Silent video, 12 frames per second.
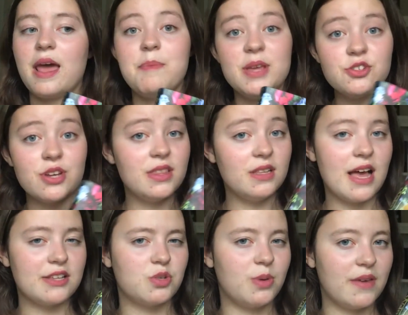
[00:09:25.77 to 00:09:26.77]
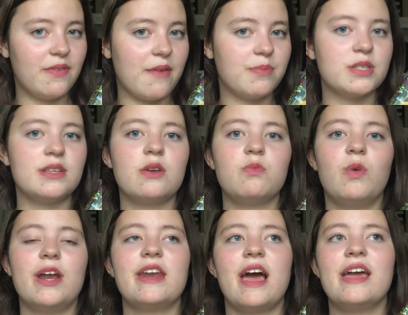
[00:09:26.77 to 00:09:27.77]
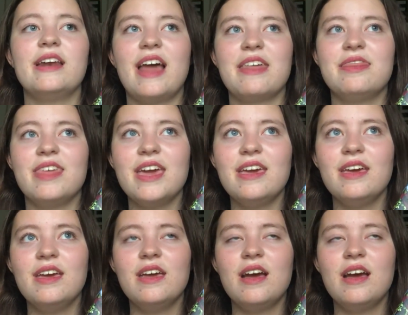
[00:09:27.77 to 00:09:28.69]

I binge read the last 25% in one night, and I think